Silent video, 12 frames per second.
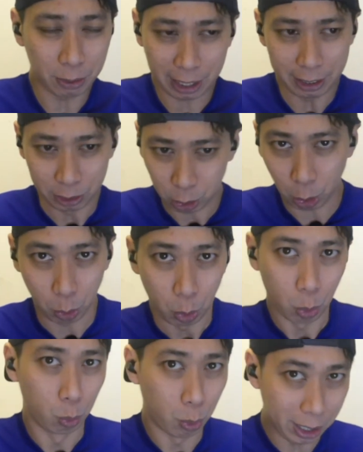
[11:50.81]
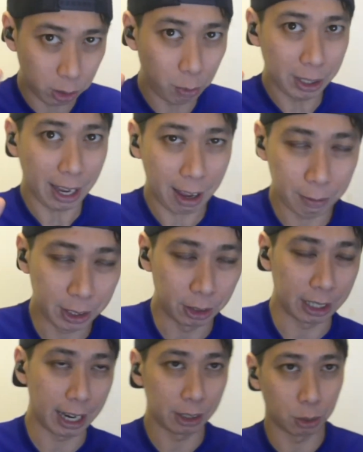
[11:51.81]
Okay, so what do we have here,
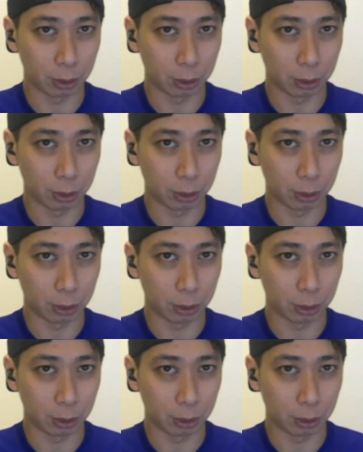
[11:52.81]
guys?